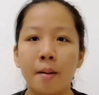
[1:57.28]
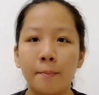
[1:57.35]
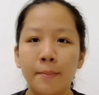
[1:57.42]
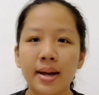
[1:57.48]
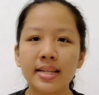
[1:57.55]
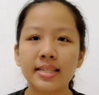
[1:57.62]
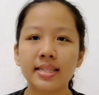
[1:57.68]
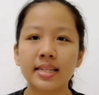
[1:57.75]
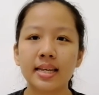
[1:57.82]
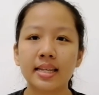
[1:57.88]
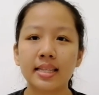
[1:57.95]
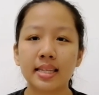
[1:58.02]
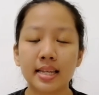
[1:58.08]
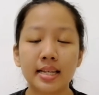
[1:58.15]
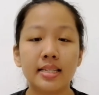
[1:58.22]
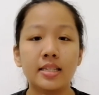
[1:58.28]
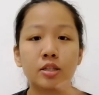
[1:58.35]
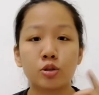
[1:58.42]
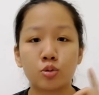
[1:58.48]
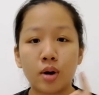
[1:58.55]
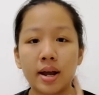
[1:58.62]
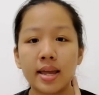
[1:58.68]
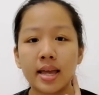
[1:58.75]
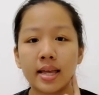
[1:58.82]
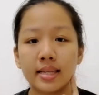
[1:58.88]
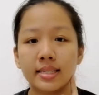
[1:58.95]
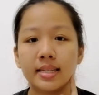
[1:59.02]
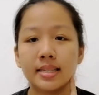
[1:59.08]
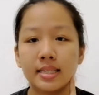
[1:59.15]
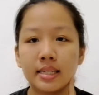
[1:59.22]
My skin is dry and
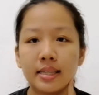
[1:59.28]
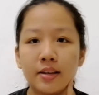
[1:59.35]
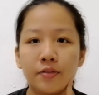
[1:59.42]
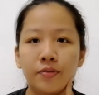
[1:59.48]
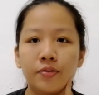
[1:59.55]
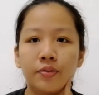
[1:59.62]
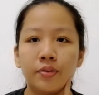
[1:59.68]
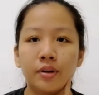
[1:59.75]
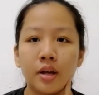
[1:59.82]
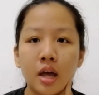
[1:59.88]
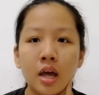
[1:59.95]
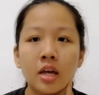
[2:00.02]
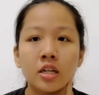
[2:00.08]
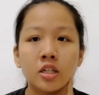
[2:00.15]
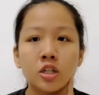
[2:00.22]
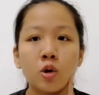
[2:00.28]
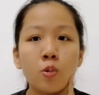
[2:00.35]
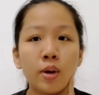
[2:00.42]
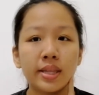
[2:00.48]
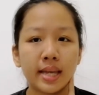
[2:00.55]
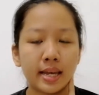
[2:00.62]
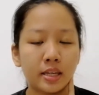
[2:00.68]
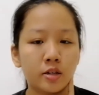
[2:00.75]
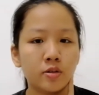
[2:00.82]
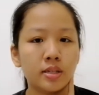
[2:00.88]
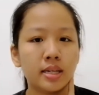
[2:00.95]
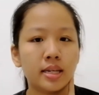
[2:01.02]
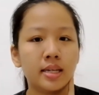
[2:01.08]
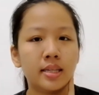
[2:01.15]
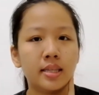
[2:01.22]
sensitive, so when I use
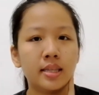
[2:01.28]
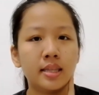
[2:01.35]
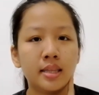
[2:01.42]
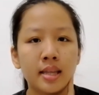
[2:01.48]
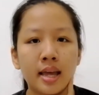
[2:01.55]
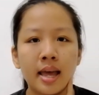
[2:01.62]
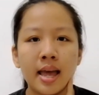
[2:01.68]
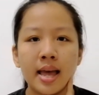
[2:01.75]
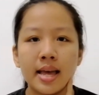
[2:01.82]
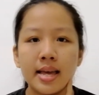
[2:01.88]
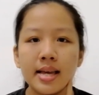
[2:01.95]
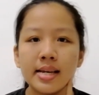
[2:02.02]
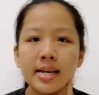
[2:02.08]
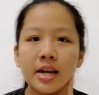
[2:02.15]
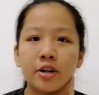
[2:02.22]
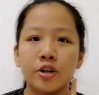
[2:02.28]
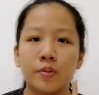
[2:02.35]
it, it can